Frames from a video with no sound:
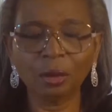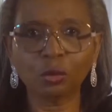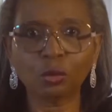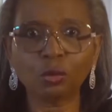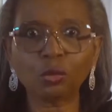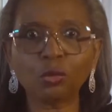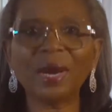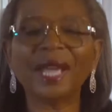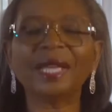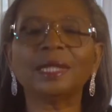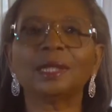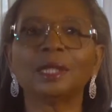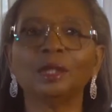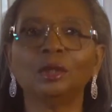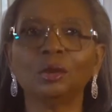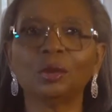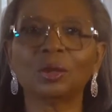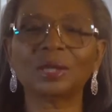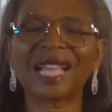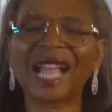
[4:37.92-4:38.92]
great it
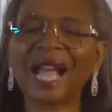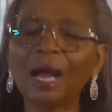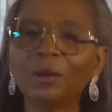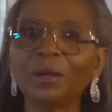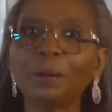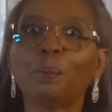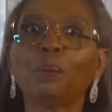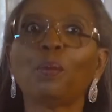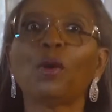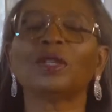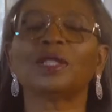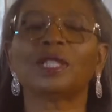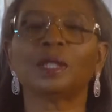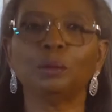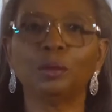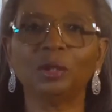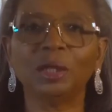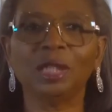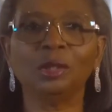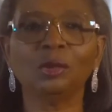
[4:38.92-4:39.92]
looks, how
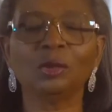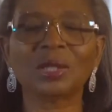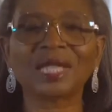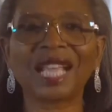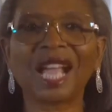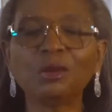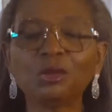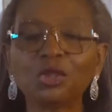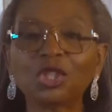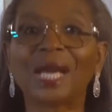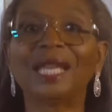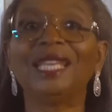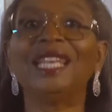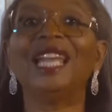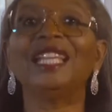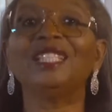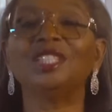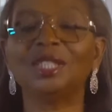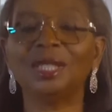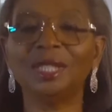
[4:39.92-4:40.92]
impossible it looks, how
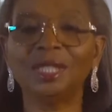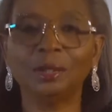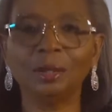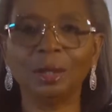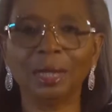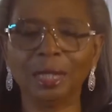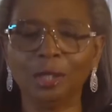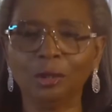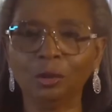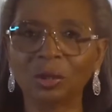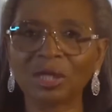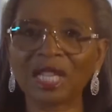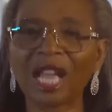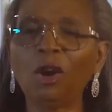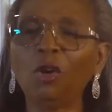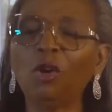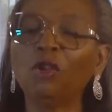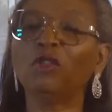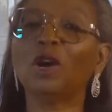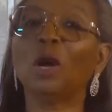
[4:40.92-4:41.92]
challenging it looks,
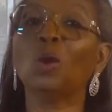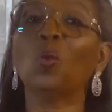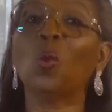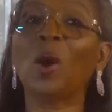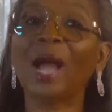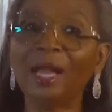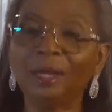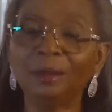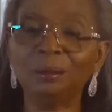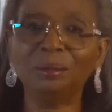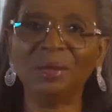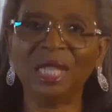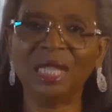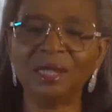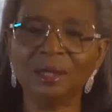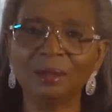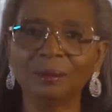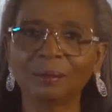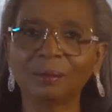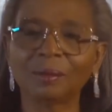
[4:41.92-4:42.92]
how
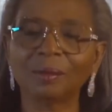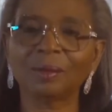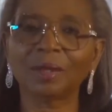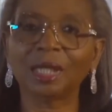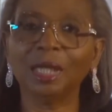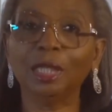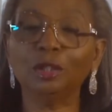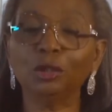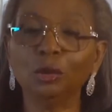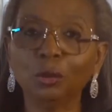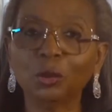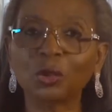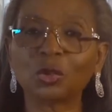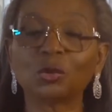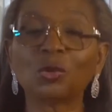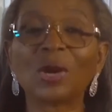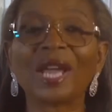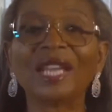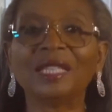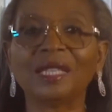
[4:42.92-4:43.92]
overwhelming it
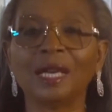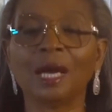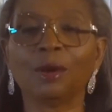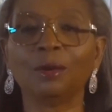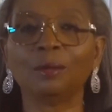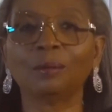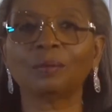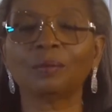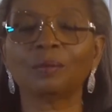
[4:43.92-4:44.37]
looks right now,